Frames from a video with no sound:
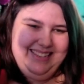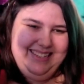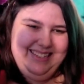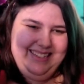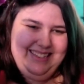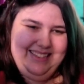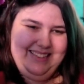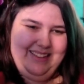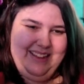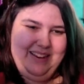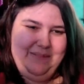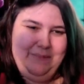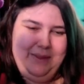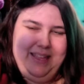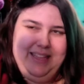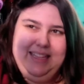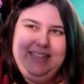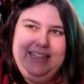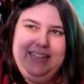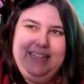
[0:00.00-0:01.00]
So I
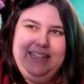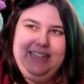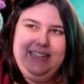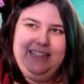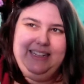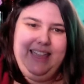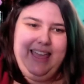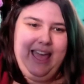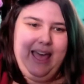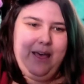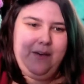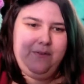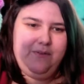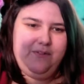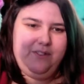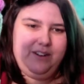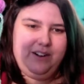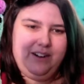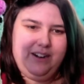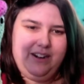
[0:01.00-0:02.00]
made the little cap
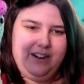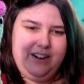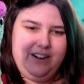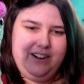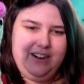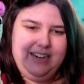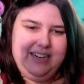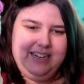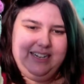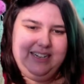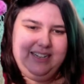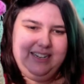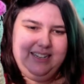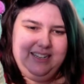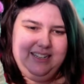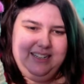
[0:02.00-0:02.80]
for her, and